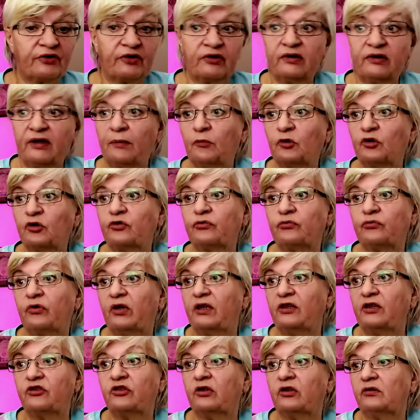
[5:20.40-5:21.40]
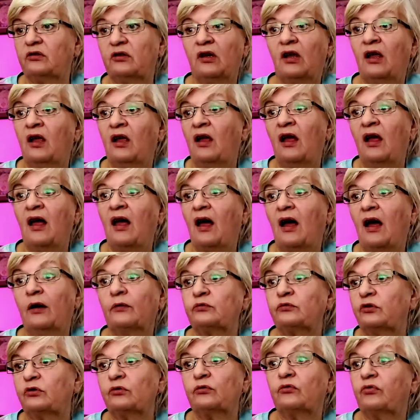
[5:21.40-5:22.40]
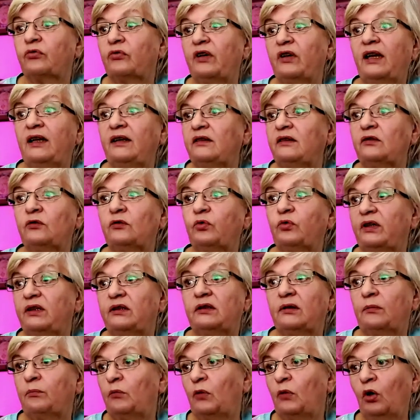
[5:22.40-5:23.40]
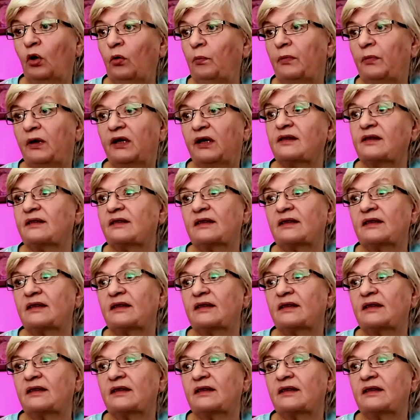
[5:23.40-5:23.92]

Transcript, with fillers: demonstration how to create Twitter moments